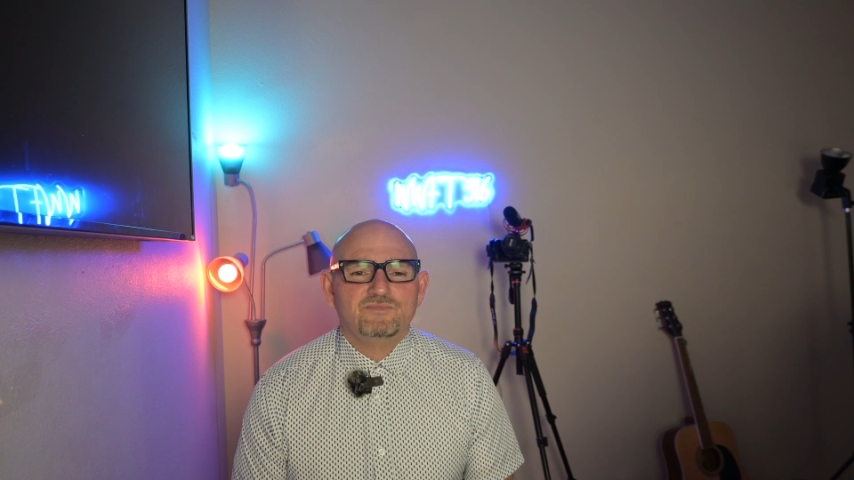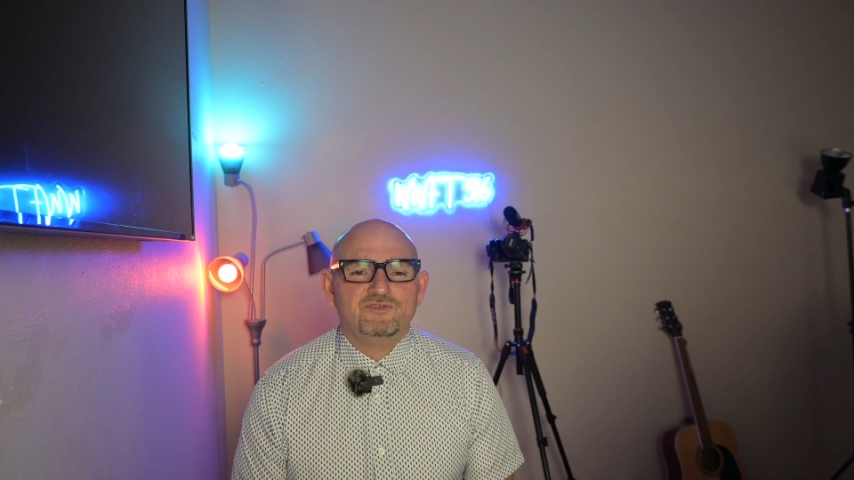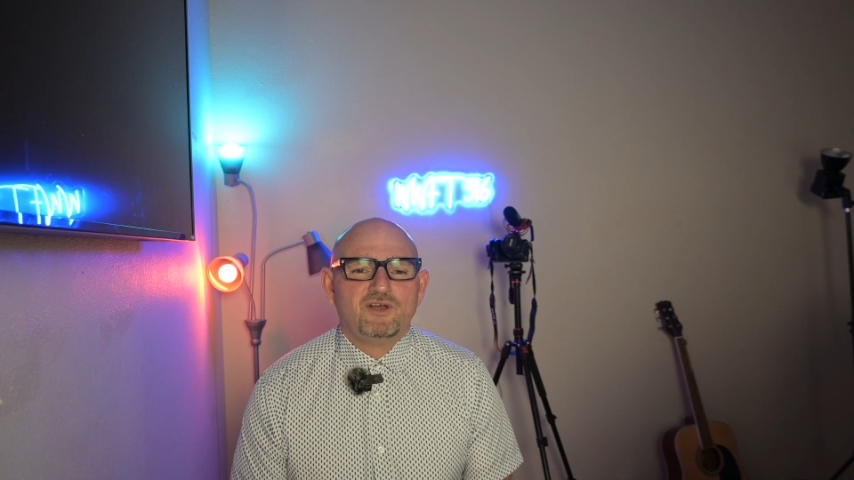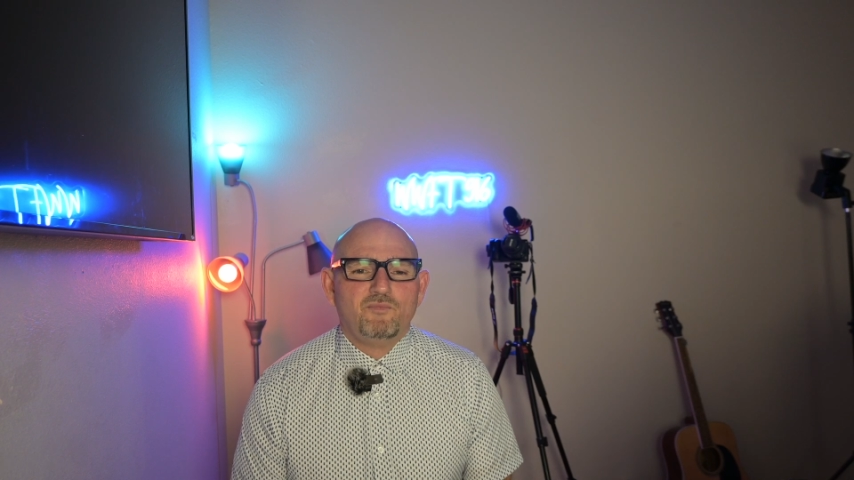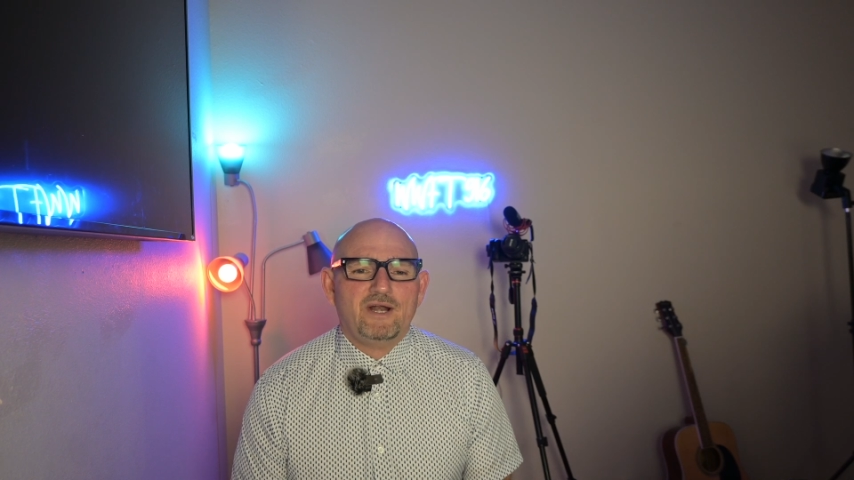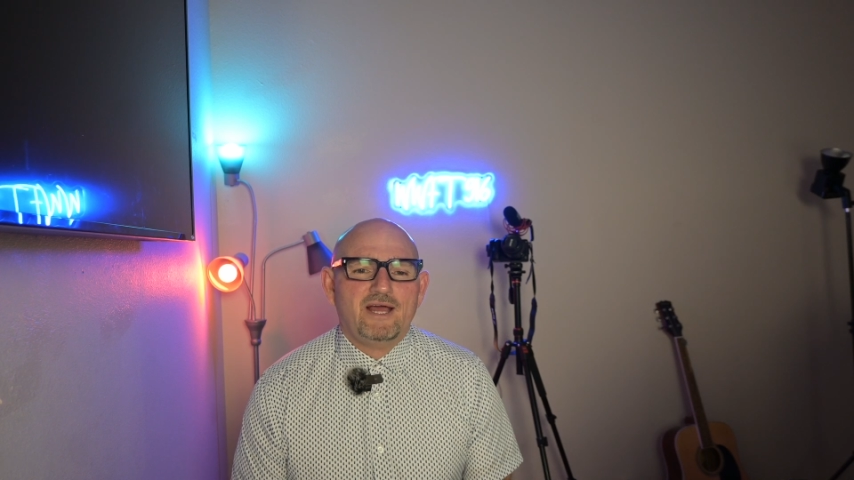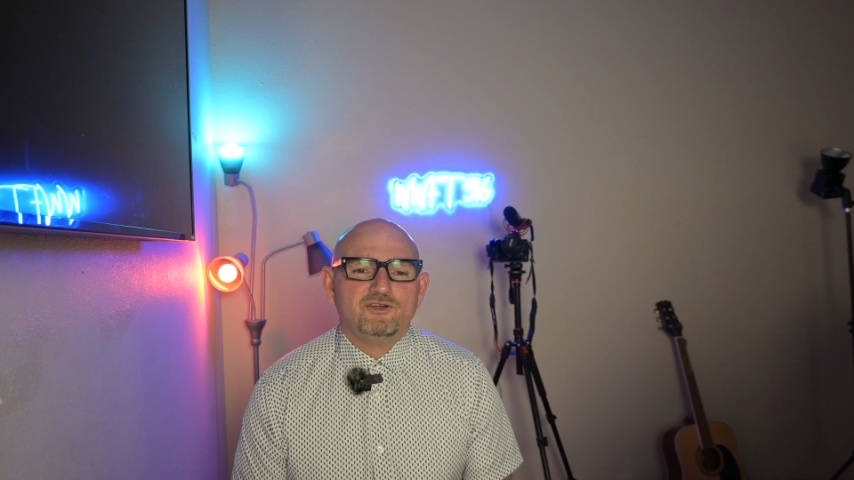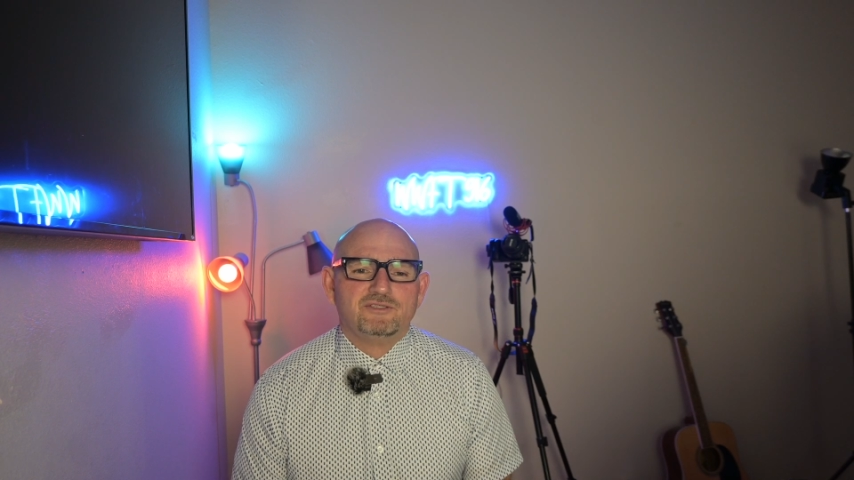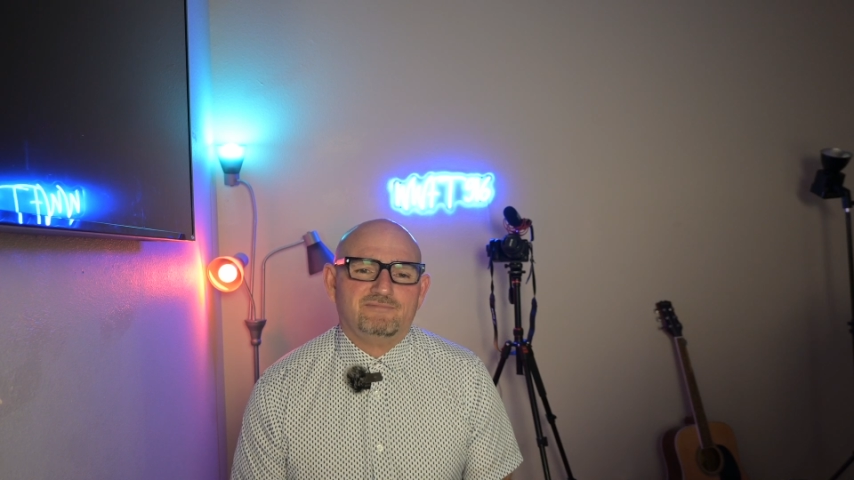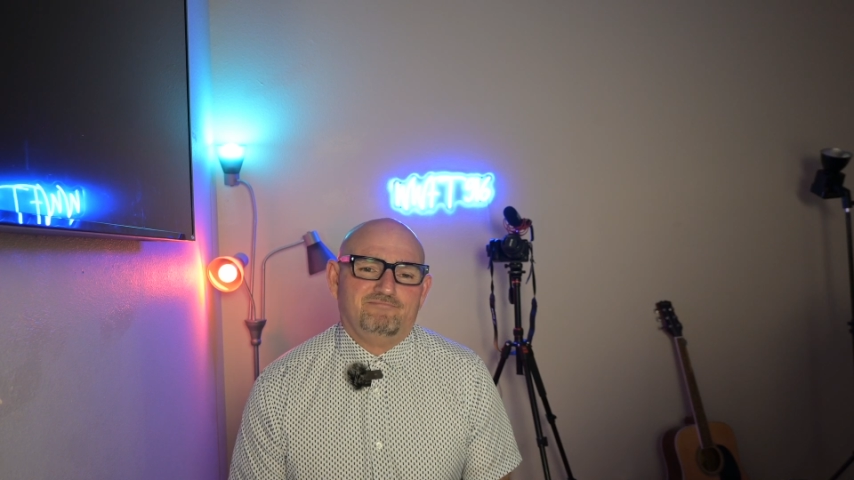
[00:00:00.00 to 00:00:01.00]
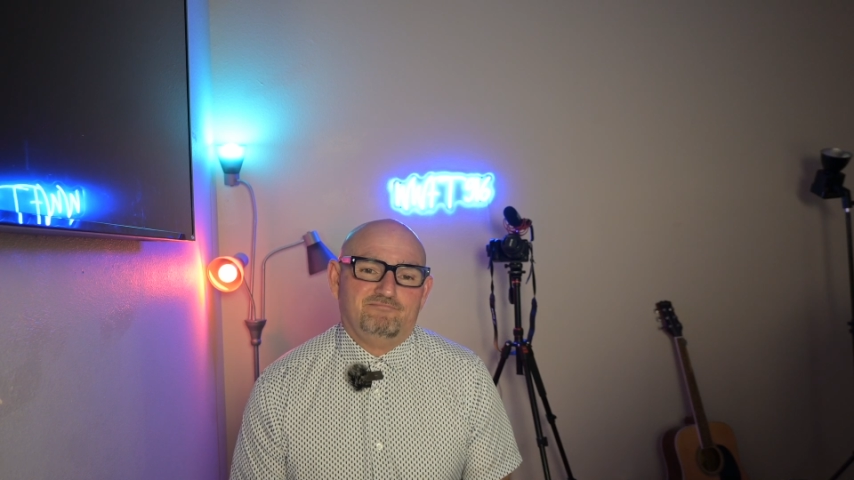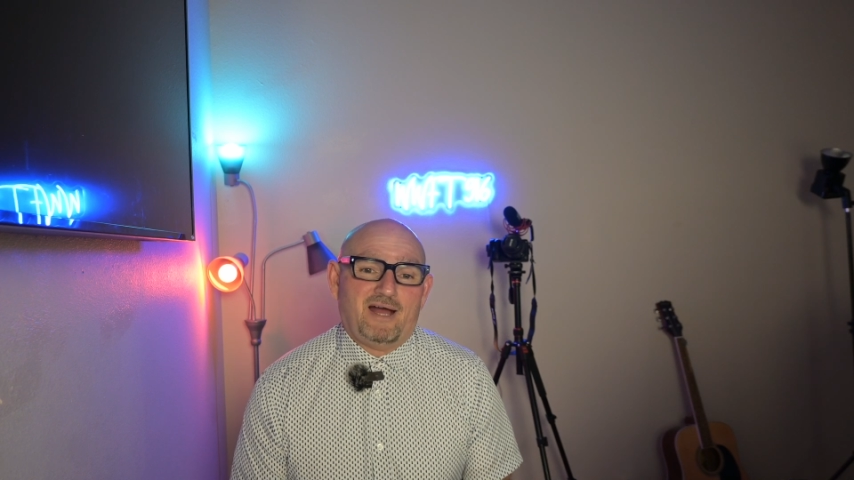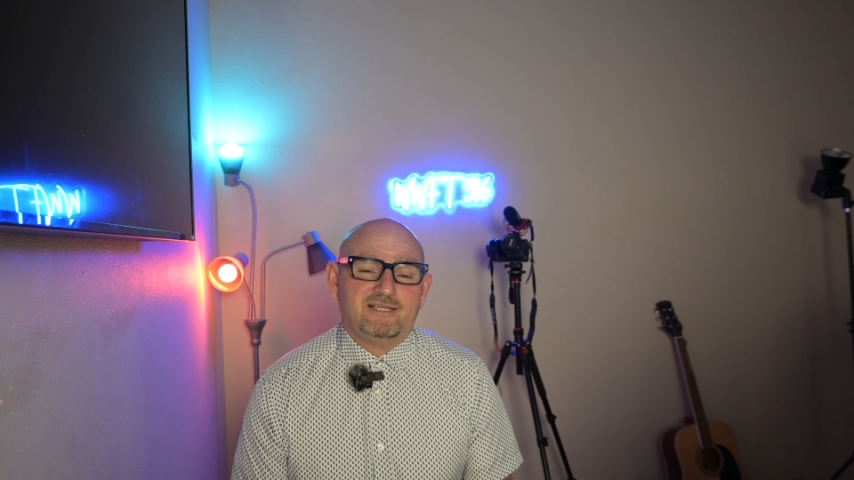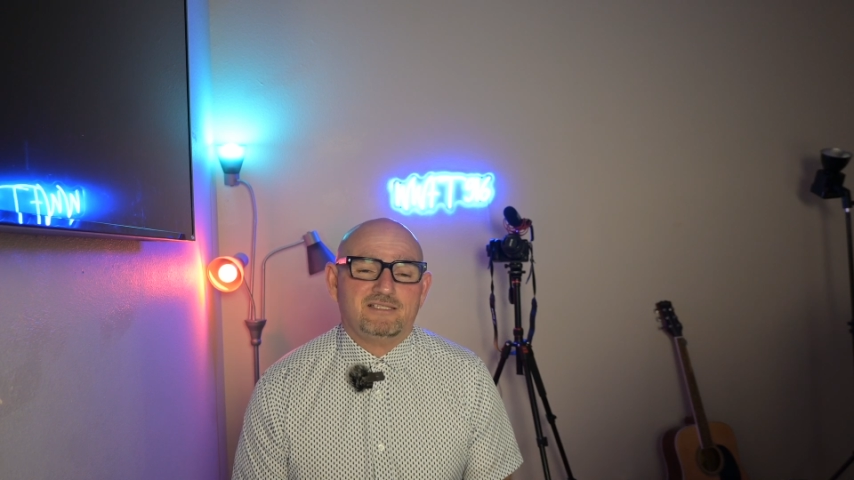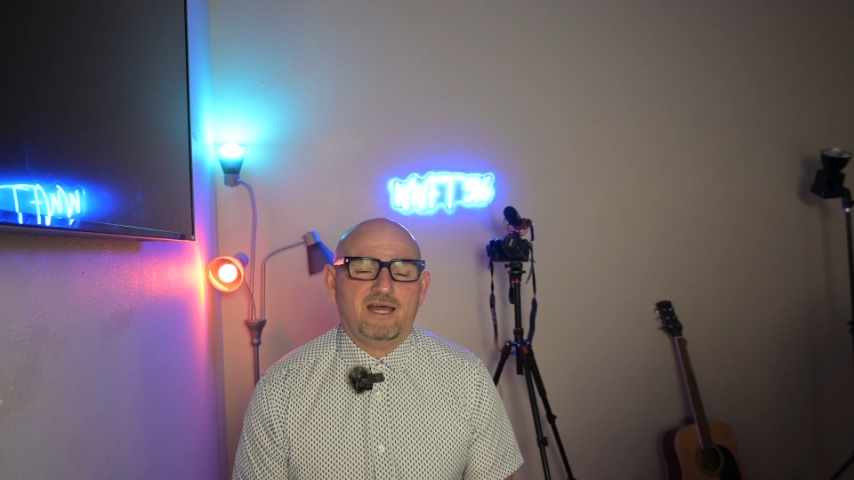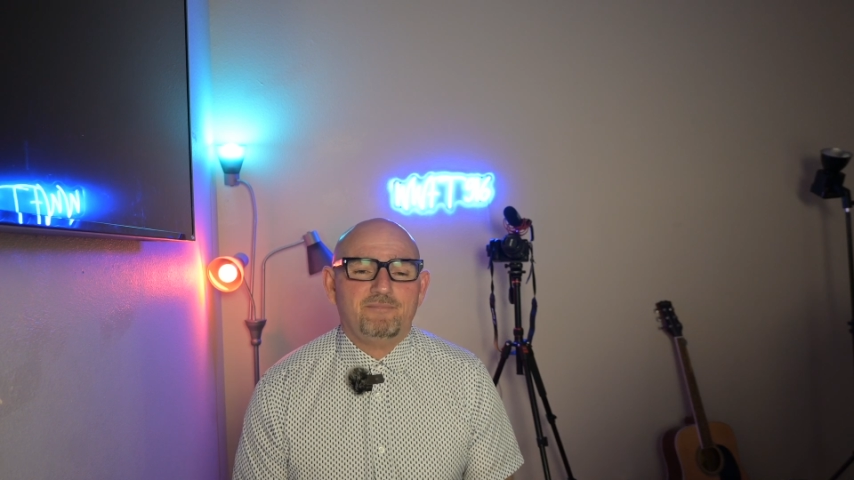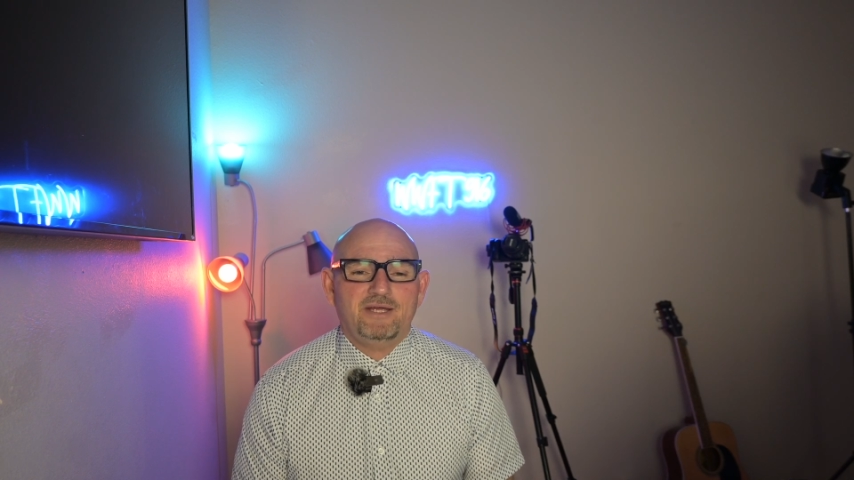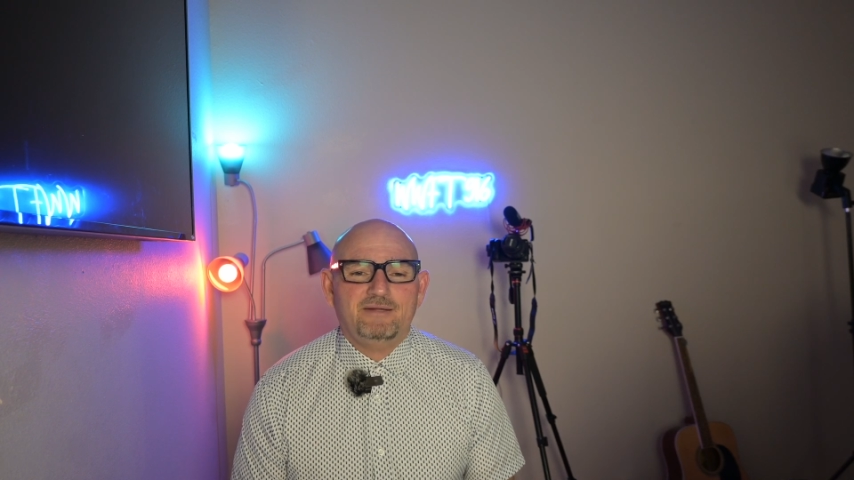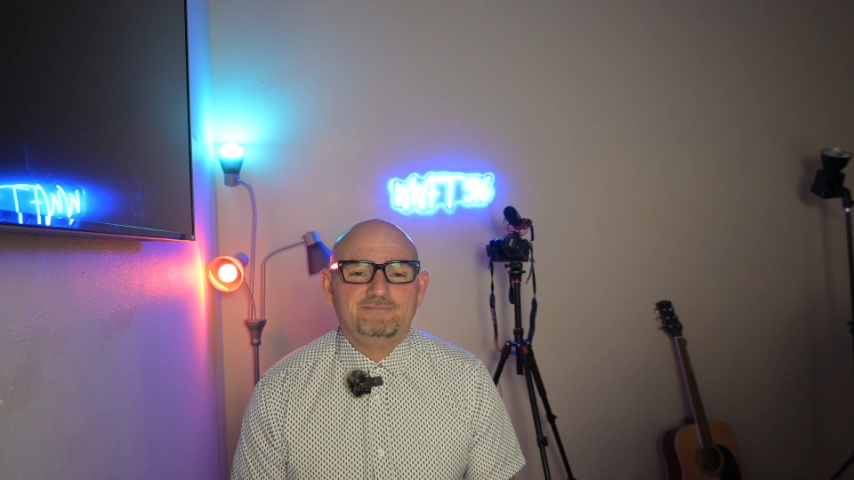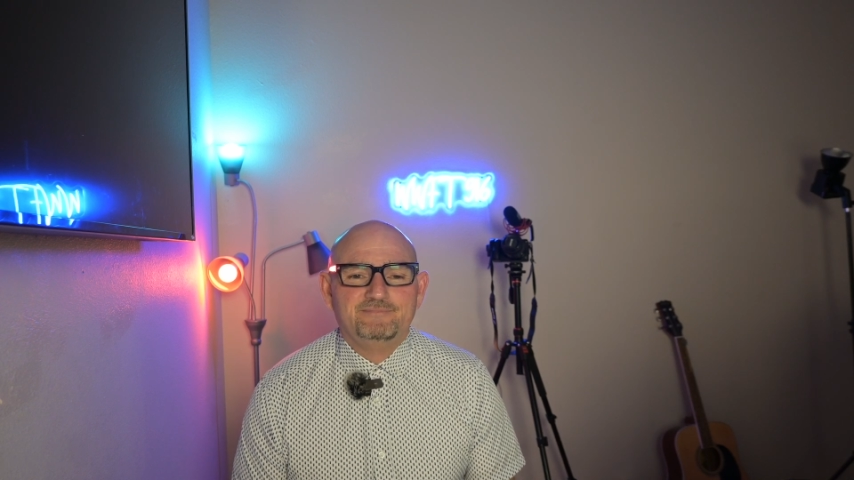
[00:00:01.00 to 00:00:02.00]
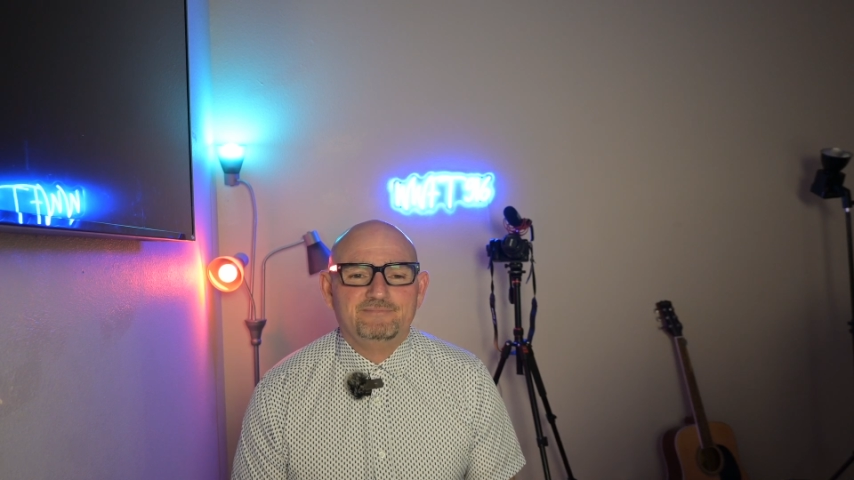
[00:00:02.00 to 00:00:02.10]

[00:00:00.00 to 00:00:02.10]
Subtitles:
someone else might step in.